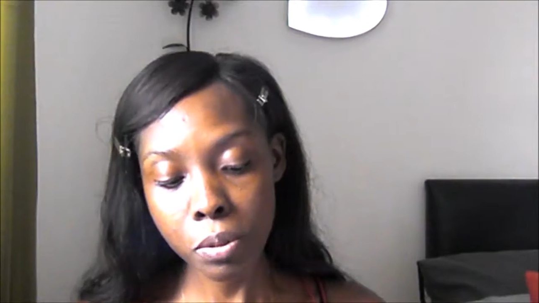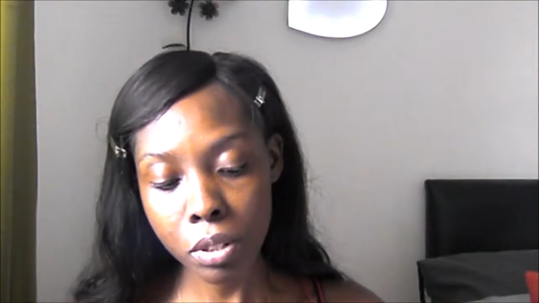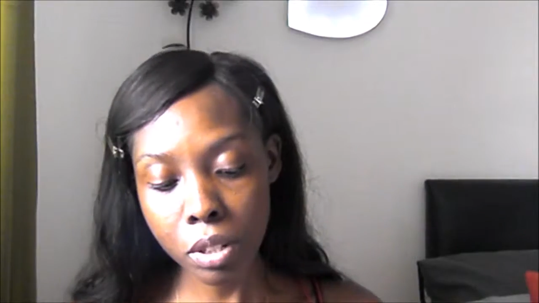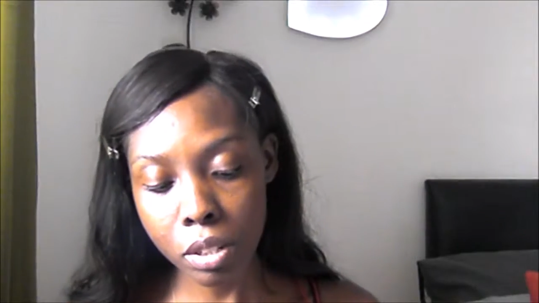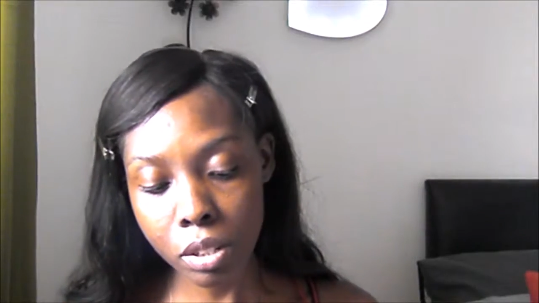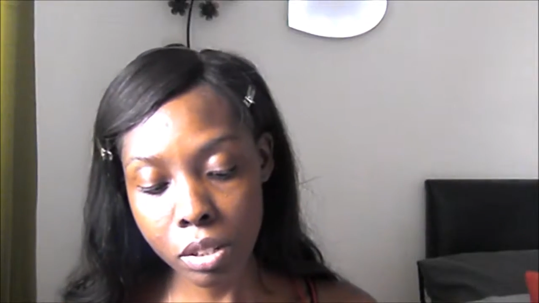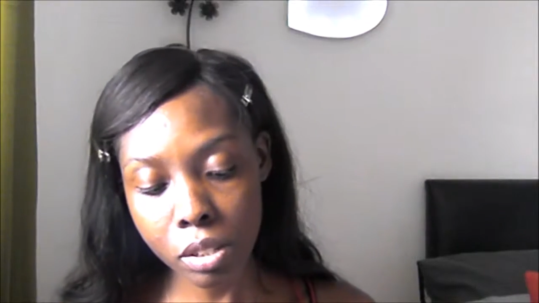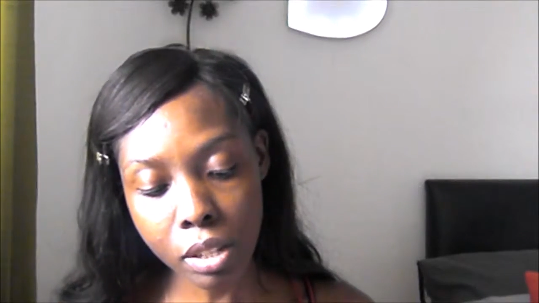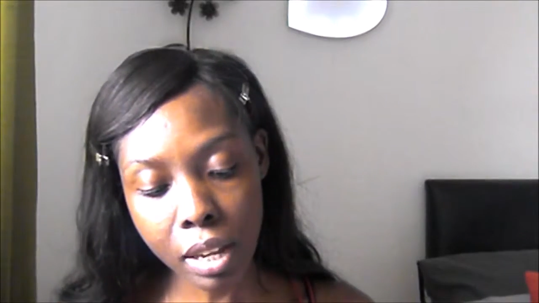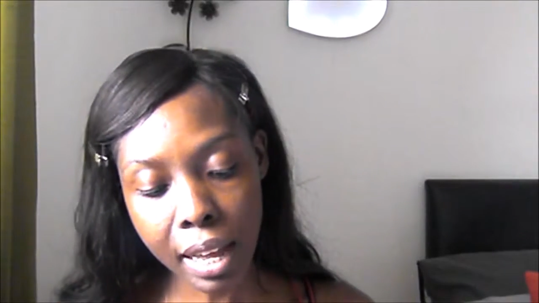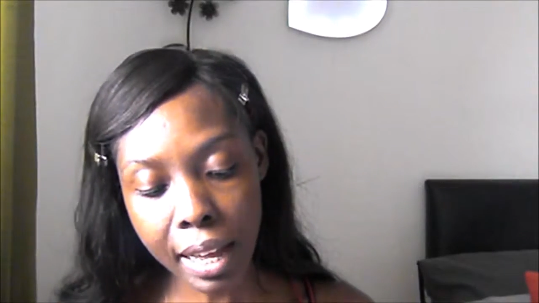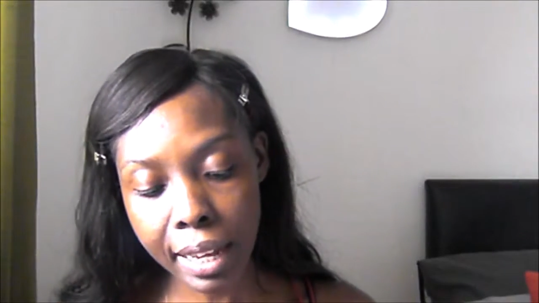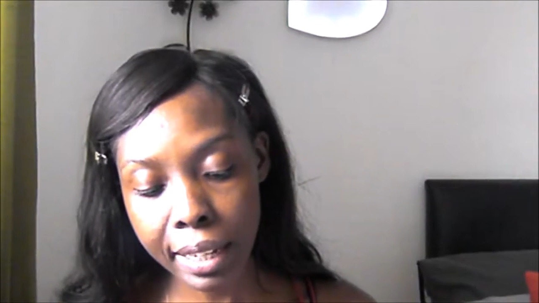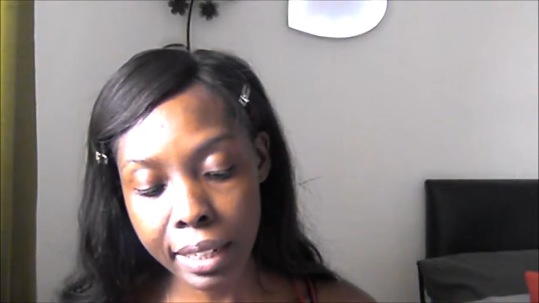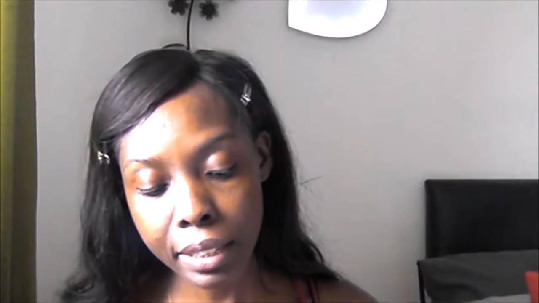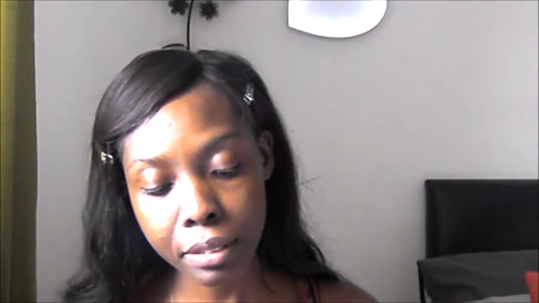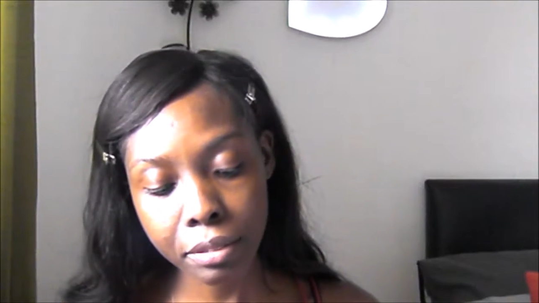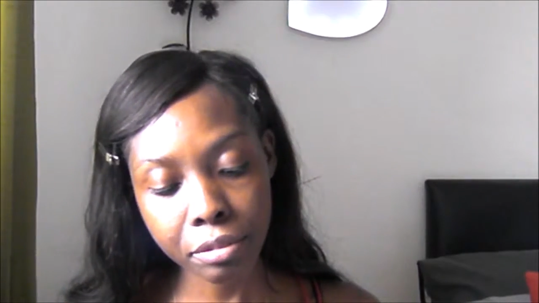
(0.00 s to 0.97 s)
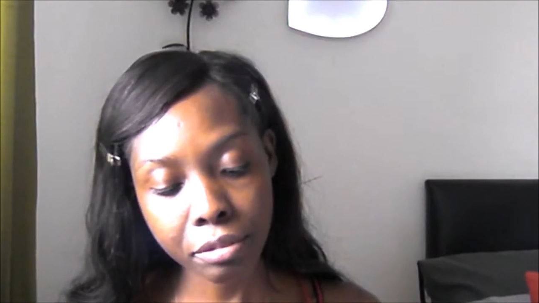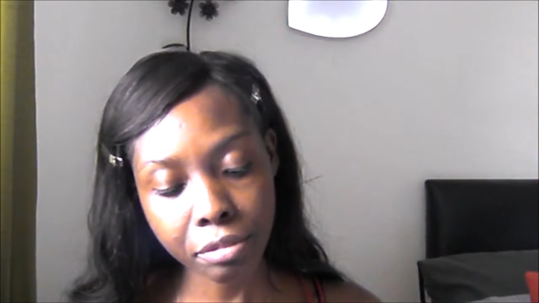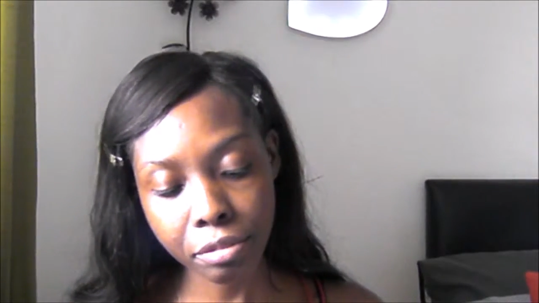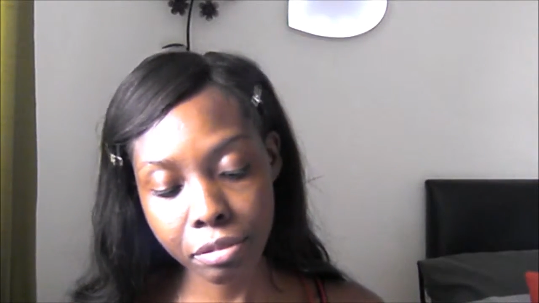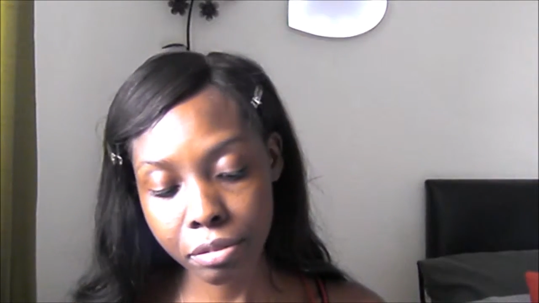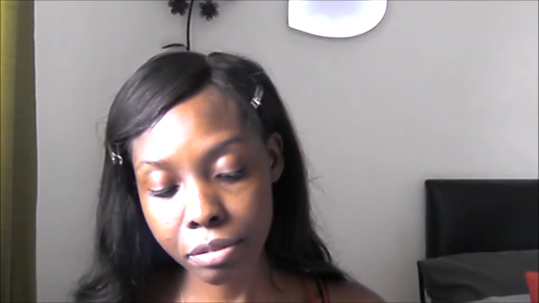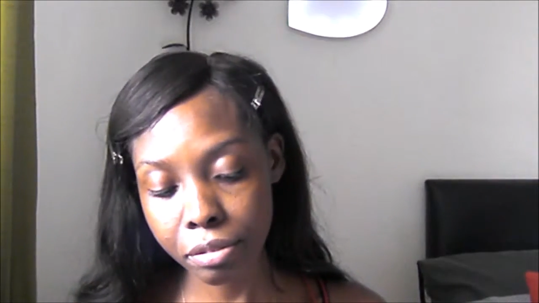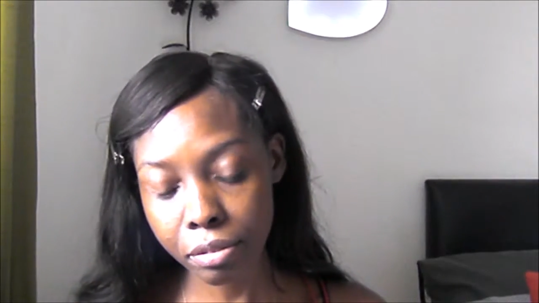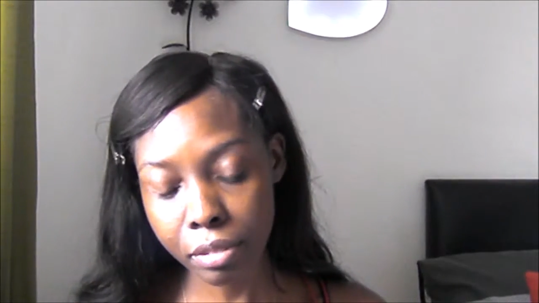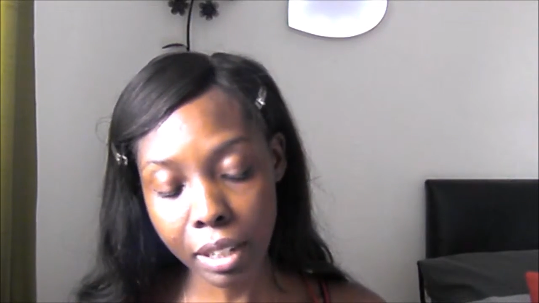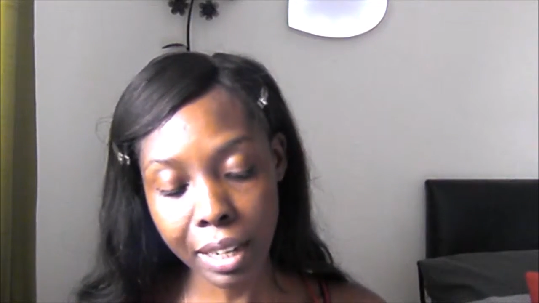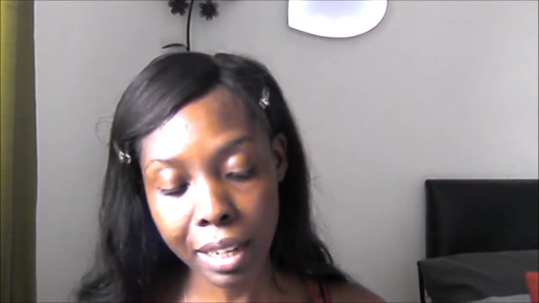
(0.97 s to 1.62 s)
products I've